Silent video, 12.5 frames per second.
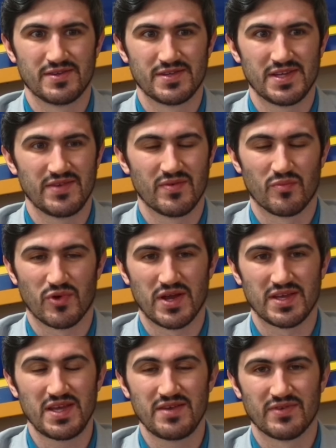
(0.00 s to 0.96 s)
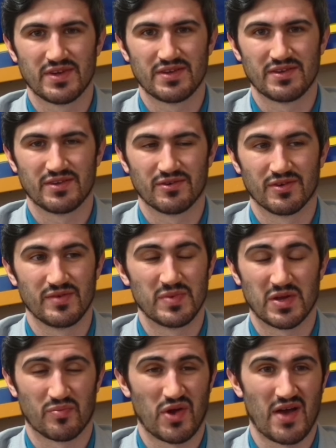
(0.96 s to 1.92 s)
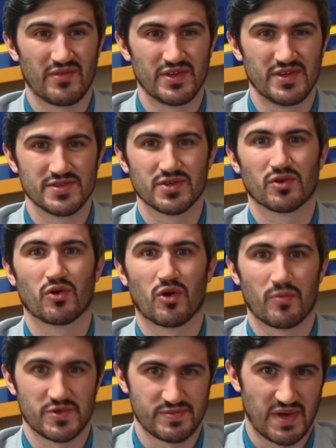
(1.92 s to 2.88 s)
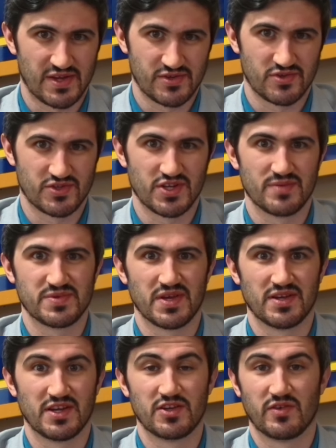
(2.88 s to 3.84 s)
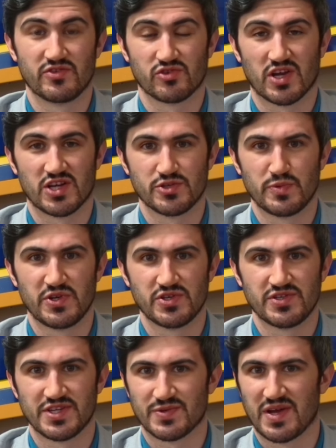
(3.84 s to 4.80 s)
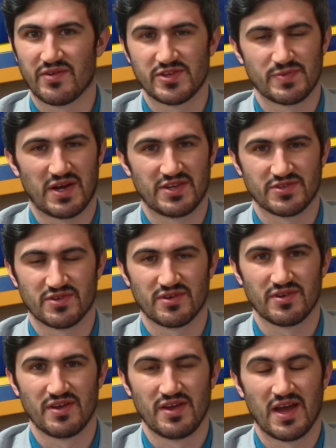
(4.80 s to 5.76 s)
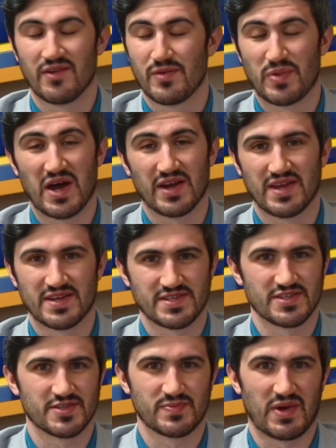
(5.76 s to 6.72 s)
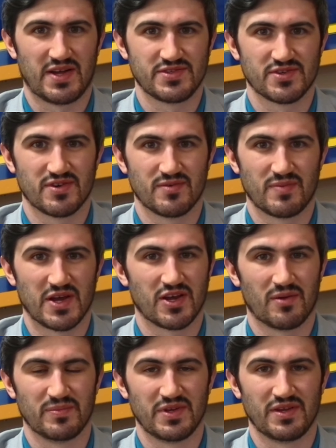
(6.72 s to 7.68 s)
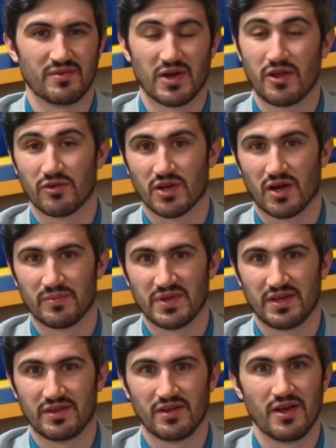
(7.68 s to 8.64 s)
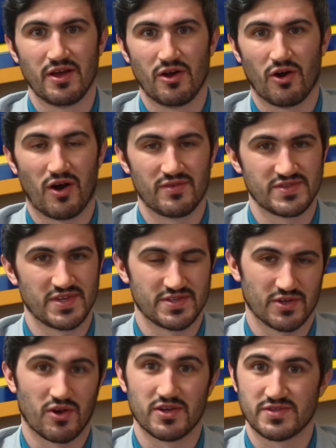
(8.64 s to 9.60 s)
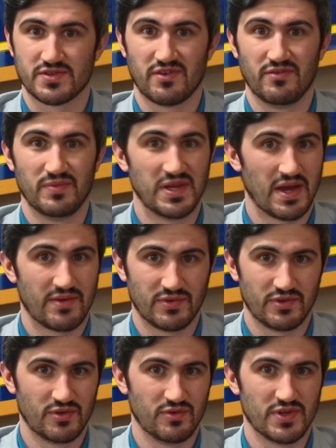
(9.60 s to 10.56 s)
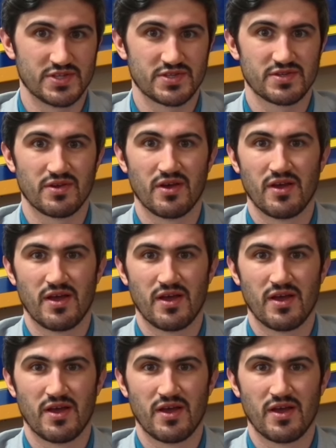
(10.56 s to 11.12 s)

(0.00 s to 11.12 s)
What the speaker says: to even break even or even make a profit is corporate sponsorships and individual contributions. That's why every sponsor, every podcast has a sponsor. My company, my other company, offsets the cost of me having to do this.